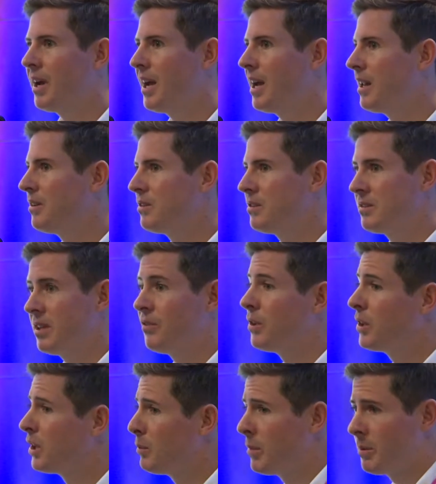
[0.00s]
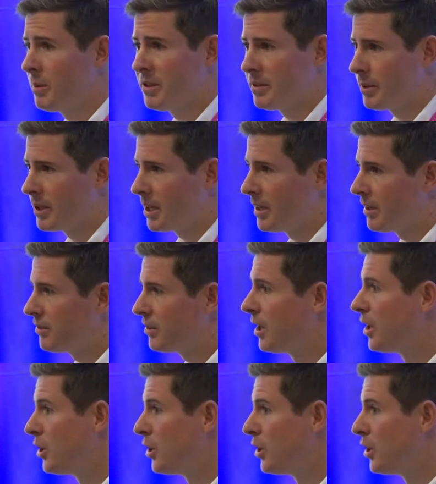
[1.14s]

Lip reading: and see if you can implement something like this.